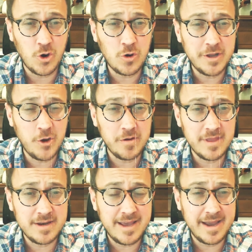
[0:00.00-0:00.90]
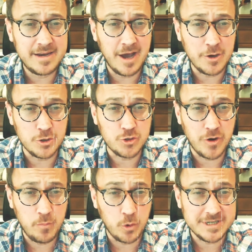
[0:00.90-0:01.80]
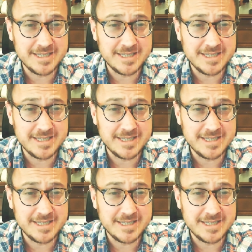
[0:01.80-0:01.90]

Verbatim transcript: Earlier in the day, Donald Trump was